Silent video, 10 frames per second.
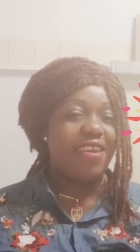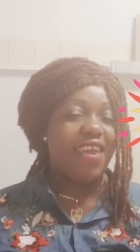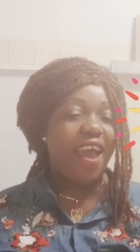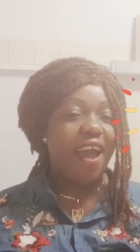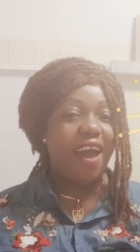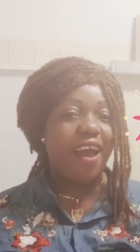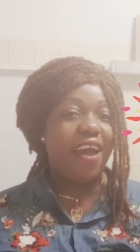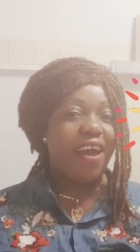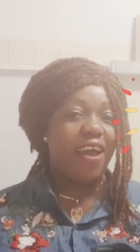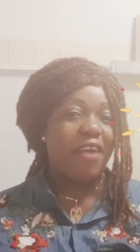
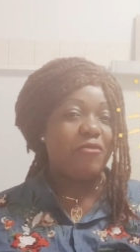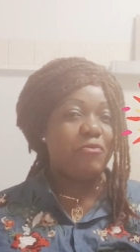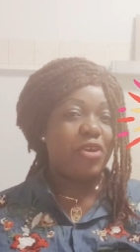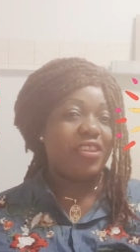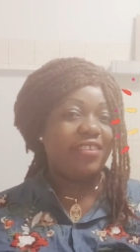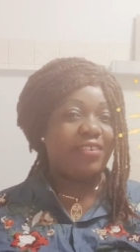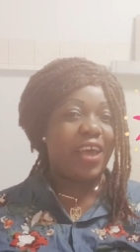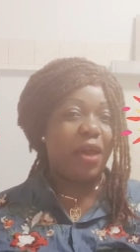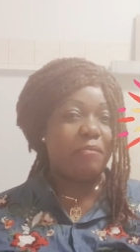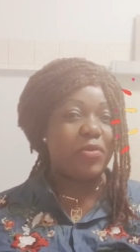yeah everybody is
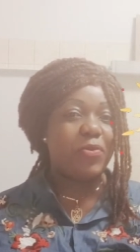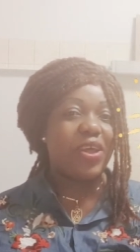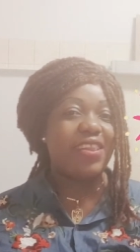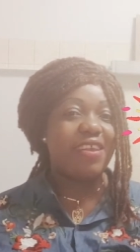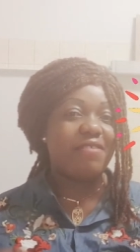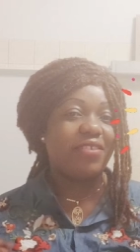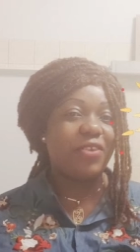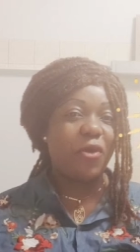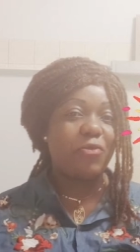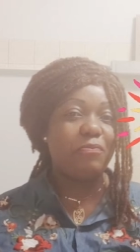happy when there is
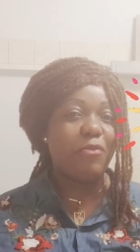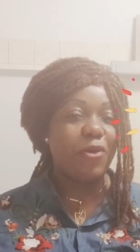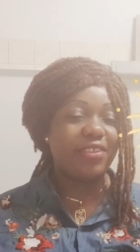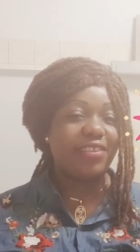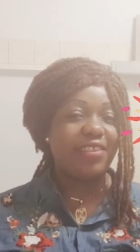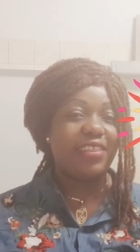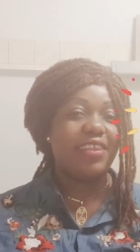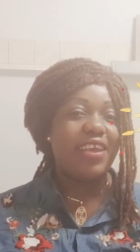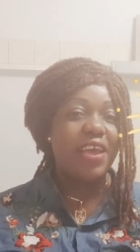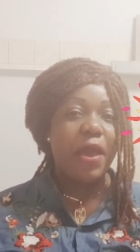unboxing
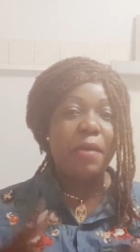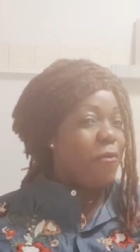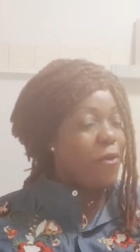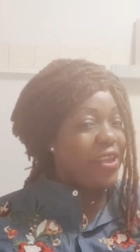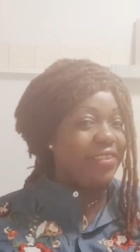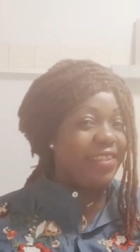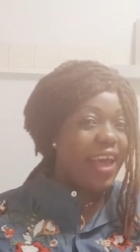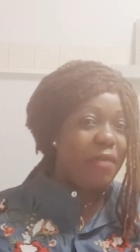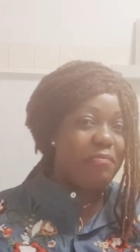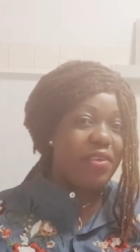who is
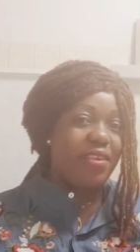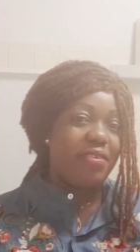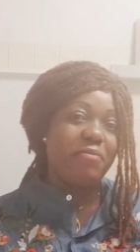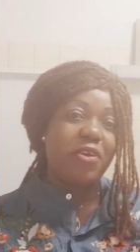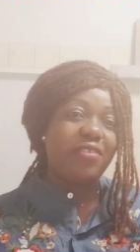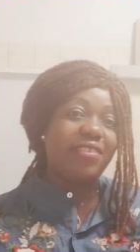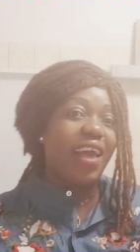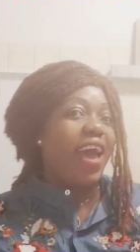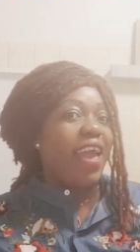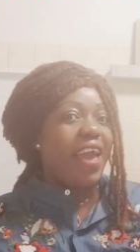happy because
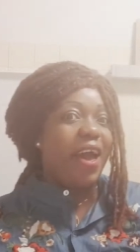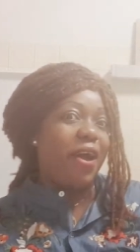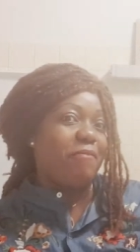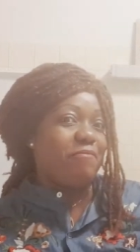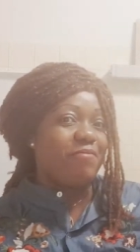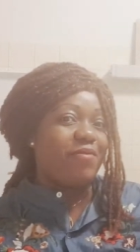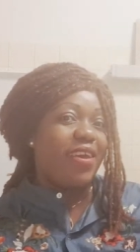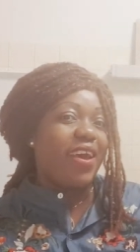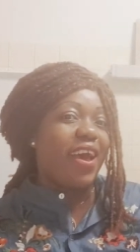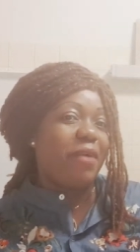I am
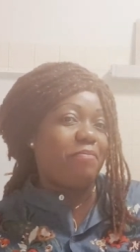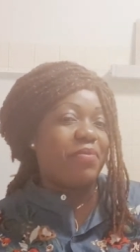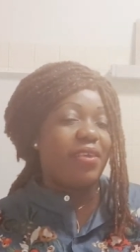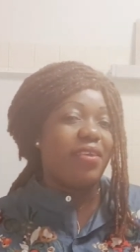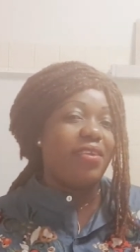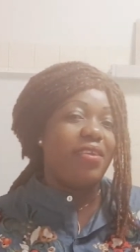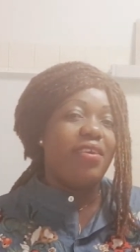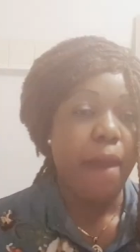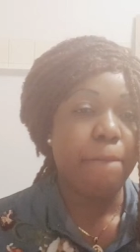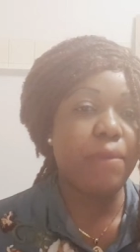happy.
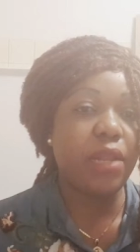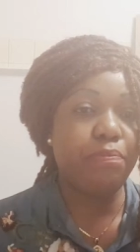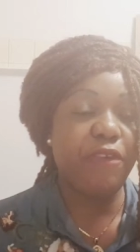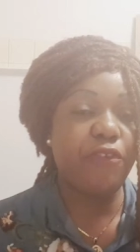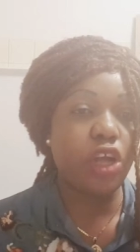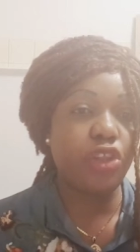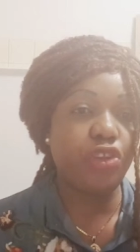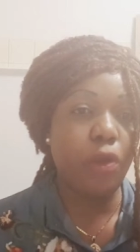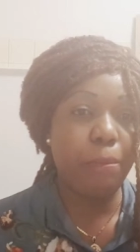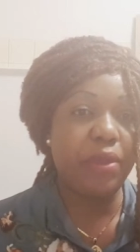But before
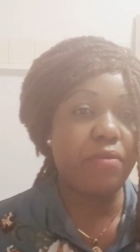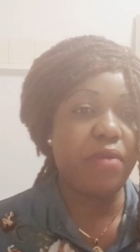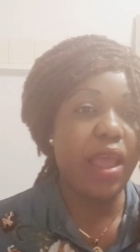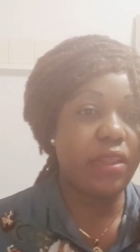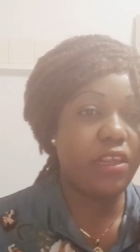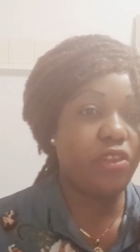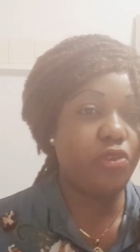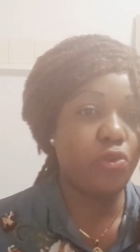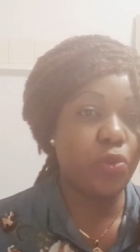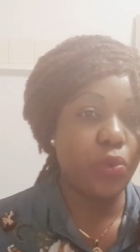jumping right
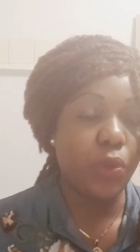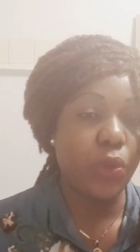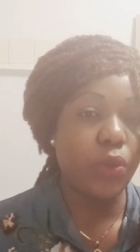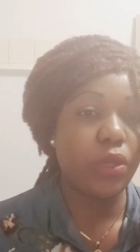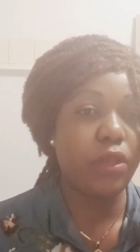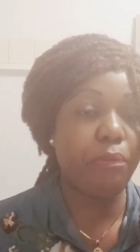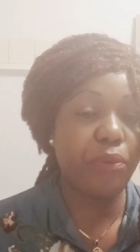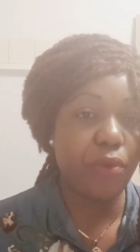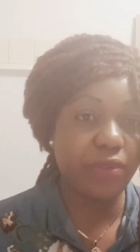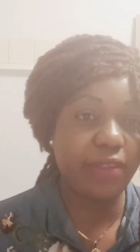into the
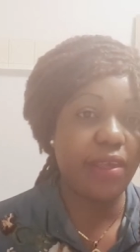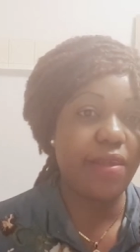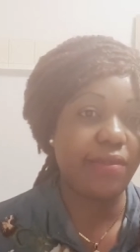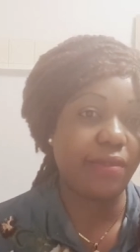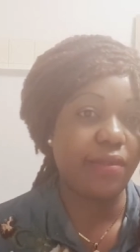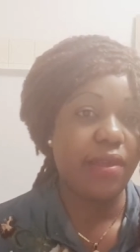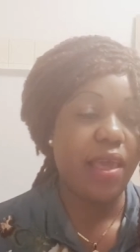process,